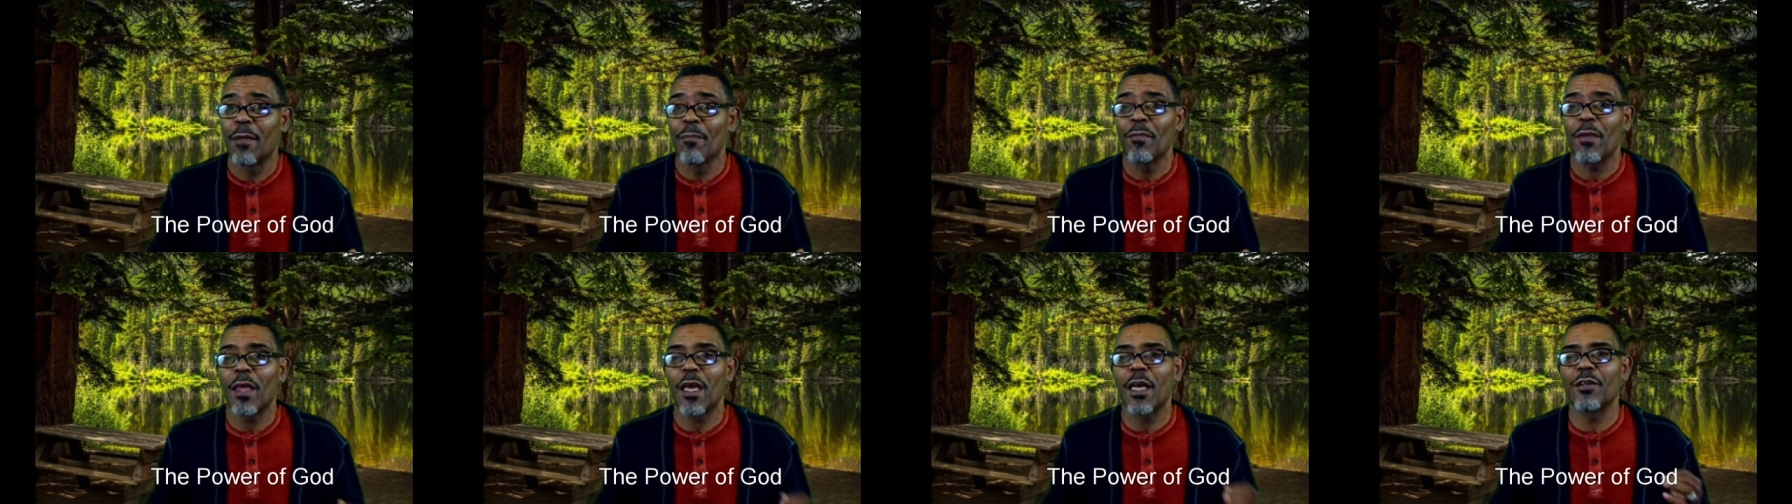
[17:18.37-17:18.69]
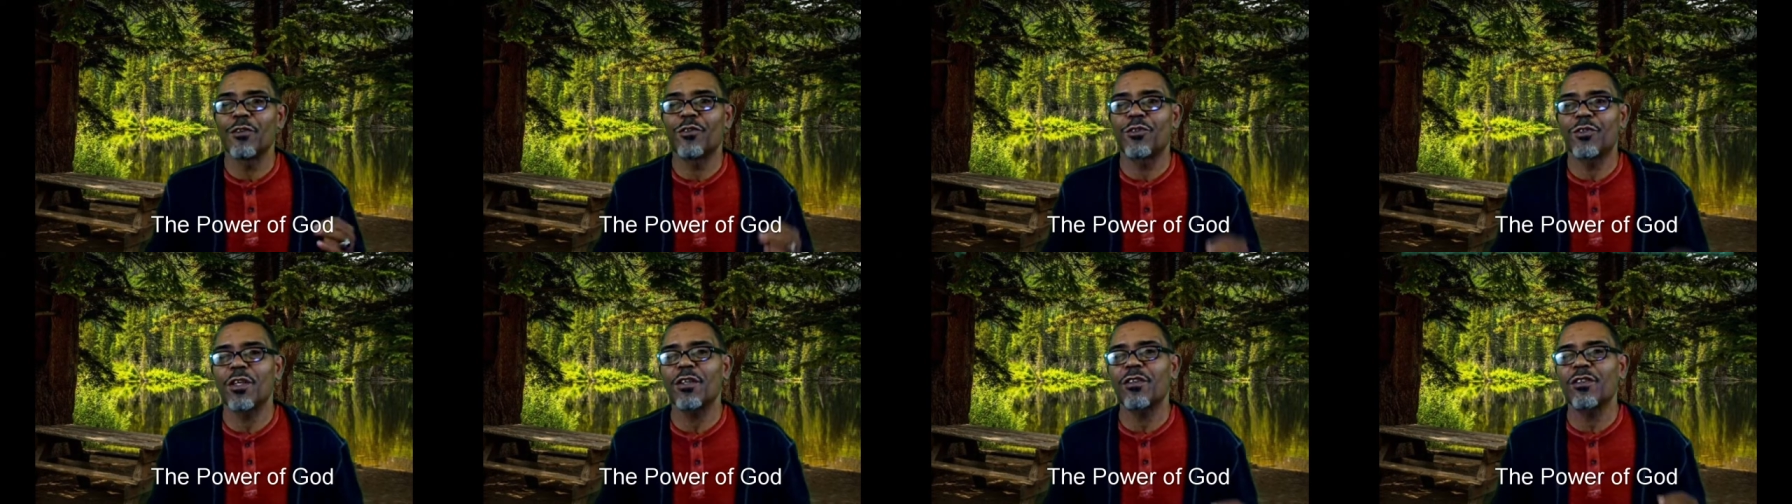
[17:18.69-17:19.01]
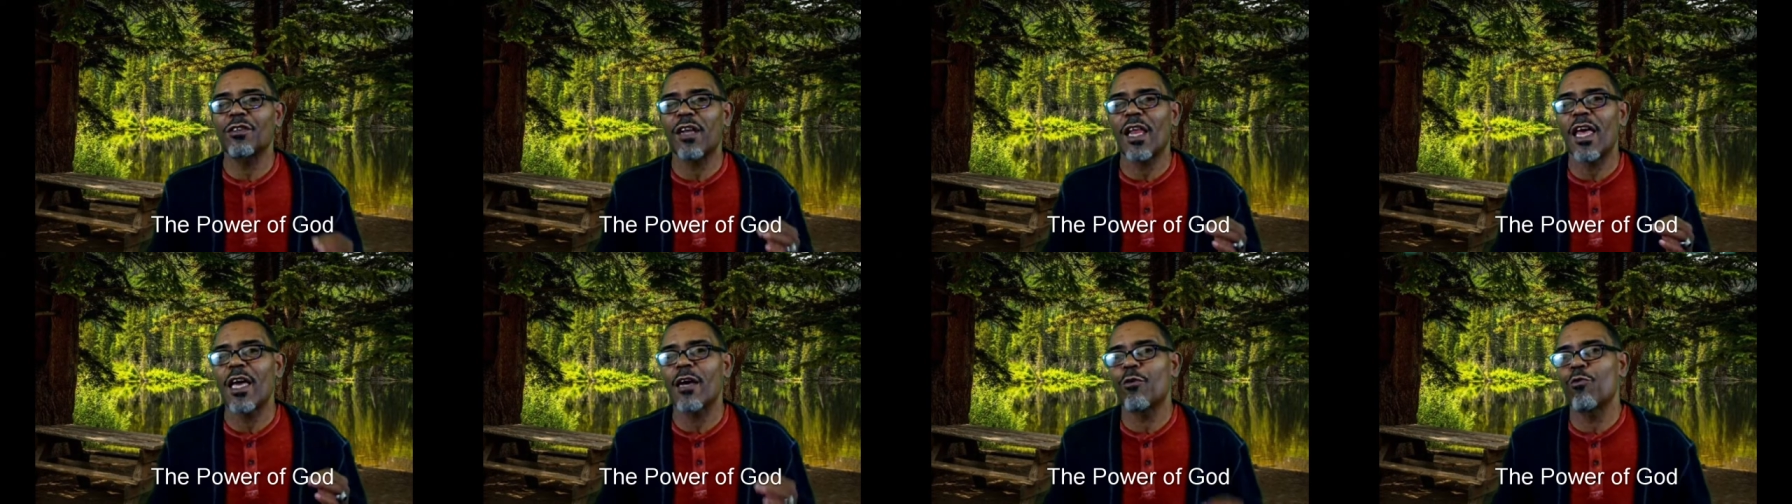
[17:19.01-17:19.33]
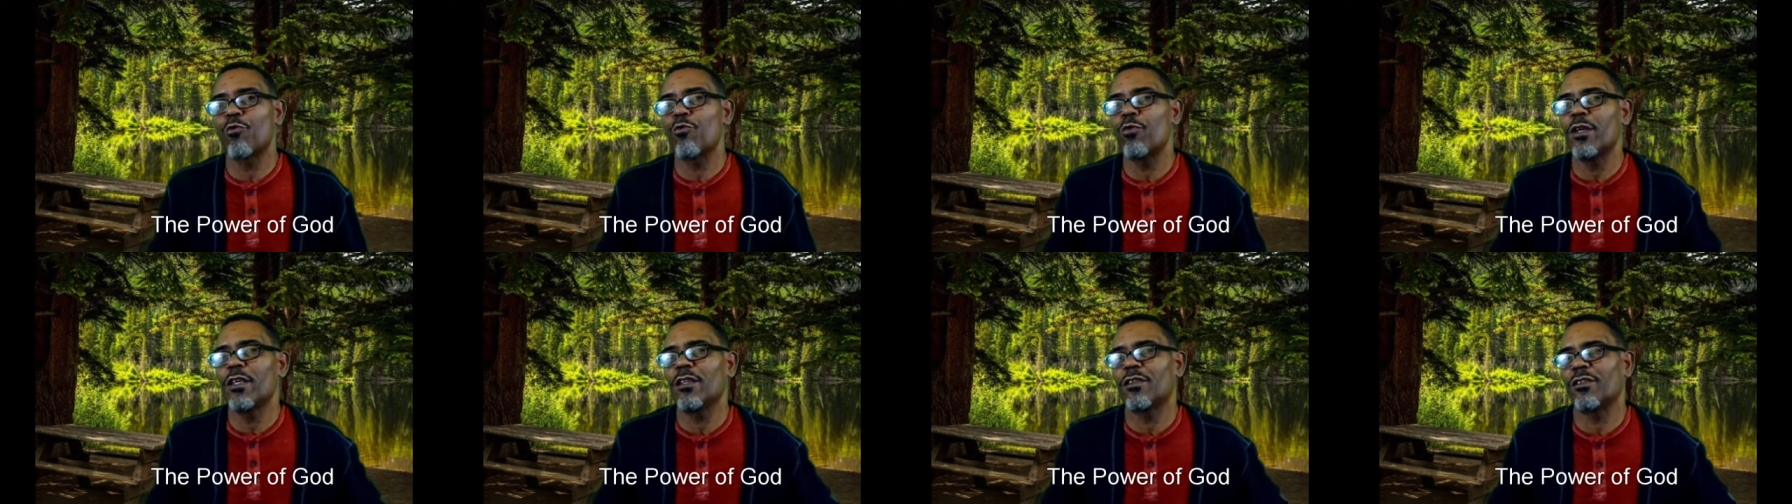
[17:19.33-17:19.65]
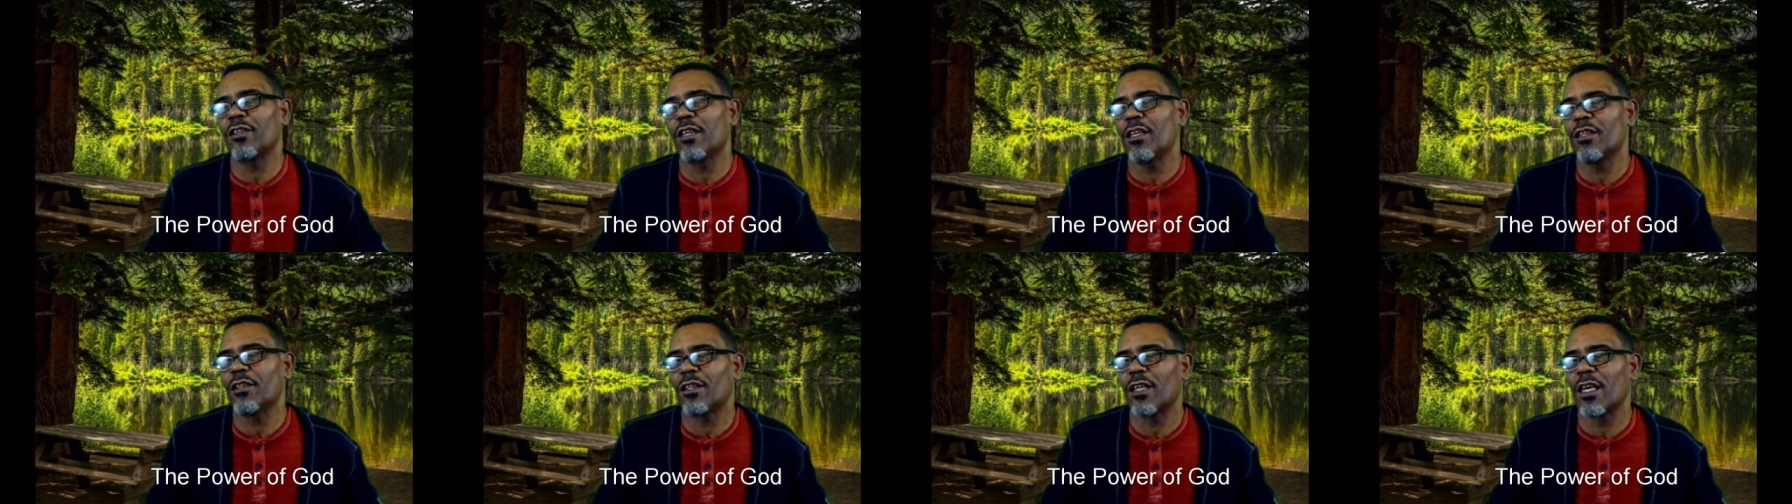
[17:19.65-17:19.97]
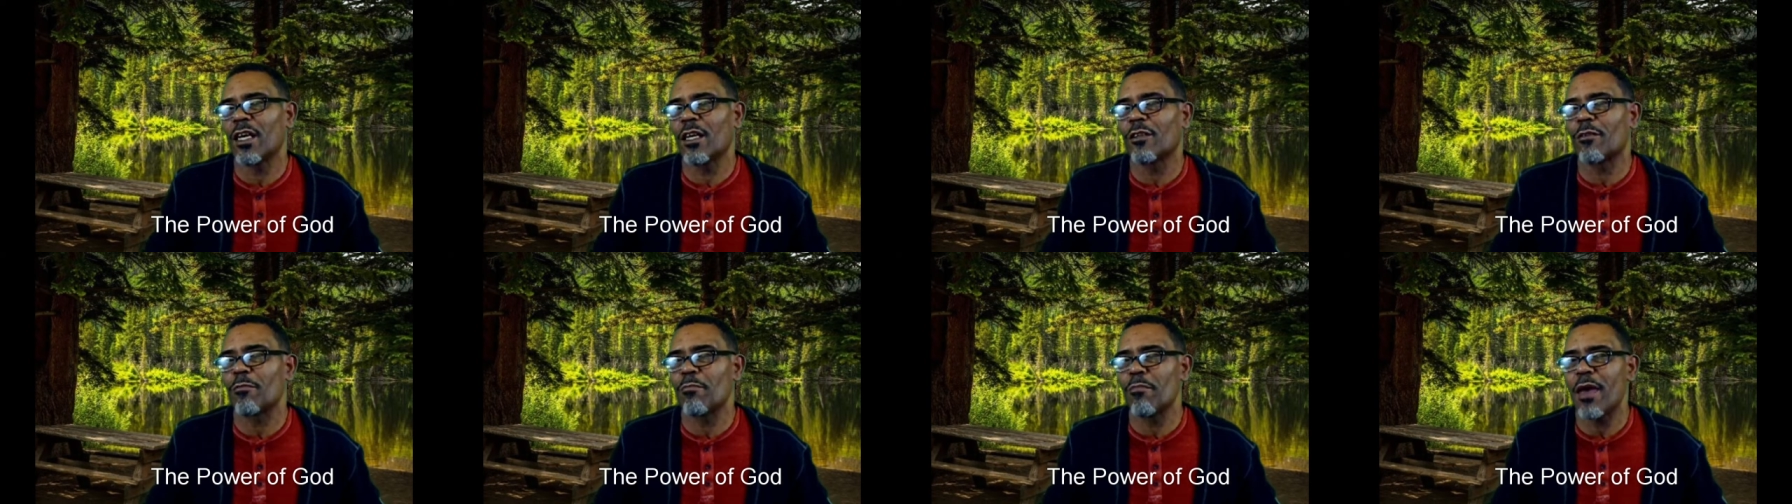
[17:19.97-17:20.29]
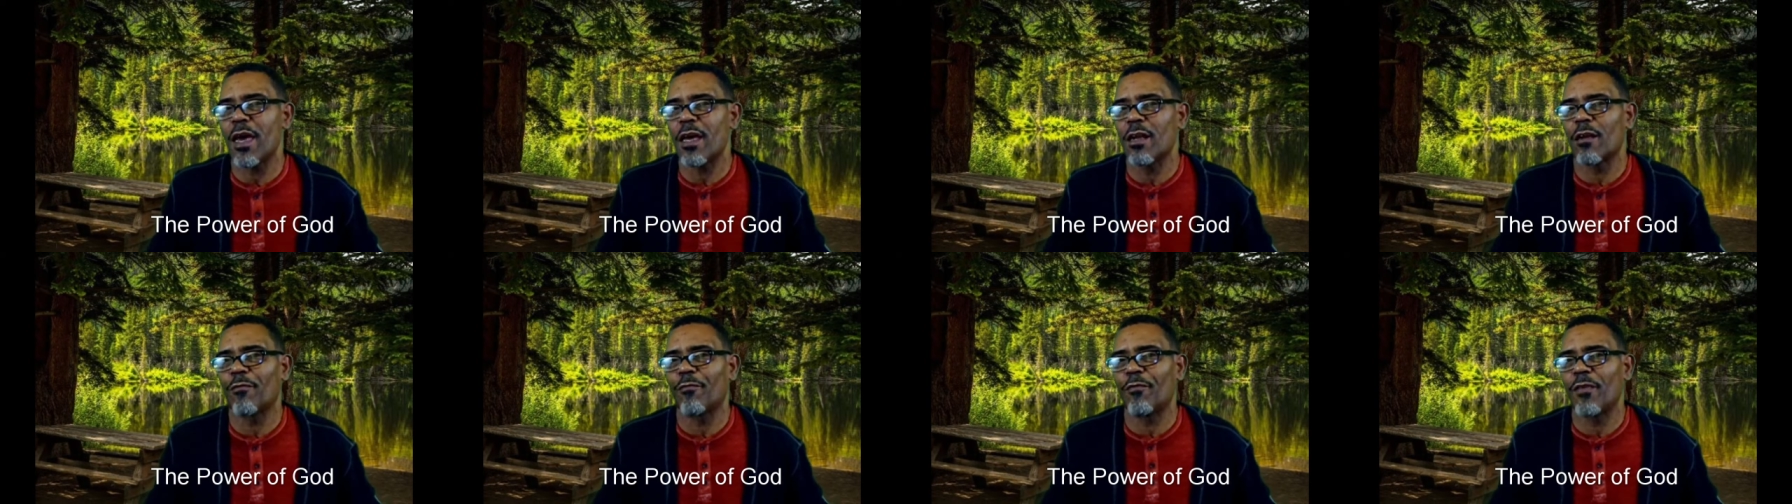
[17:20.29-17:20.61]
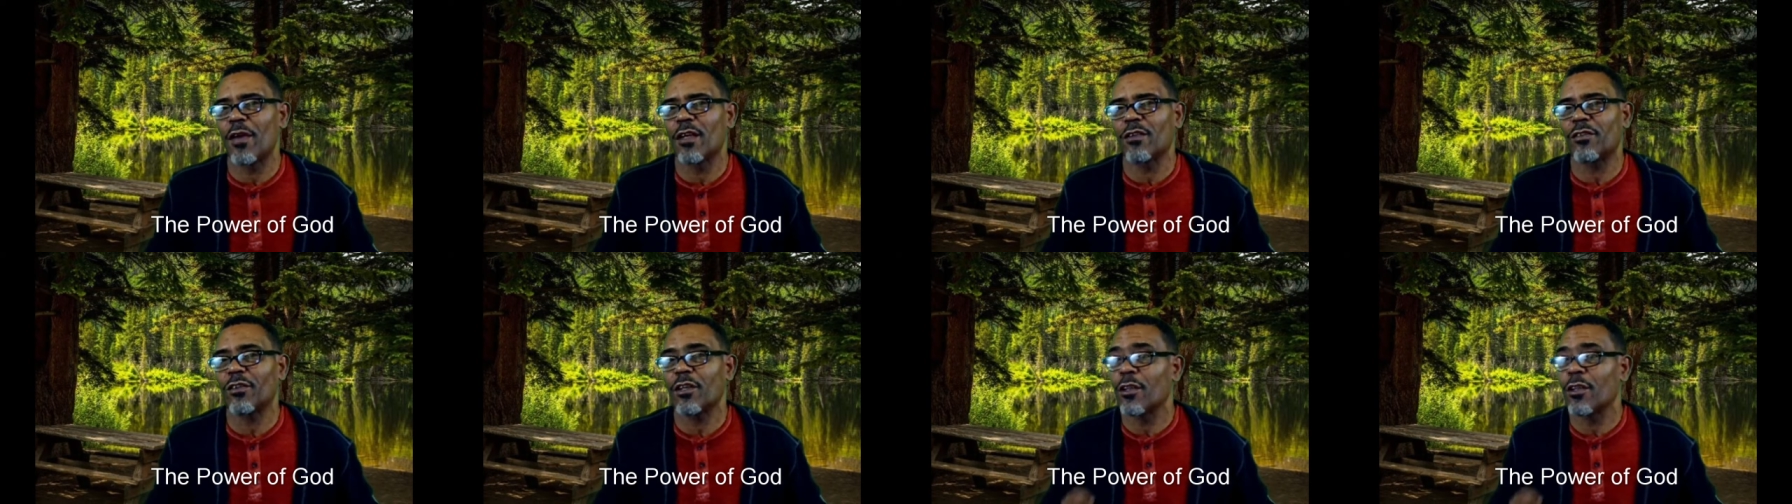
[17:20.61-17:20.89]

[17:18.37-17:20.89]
And just like we see things manifest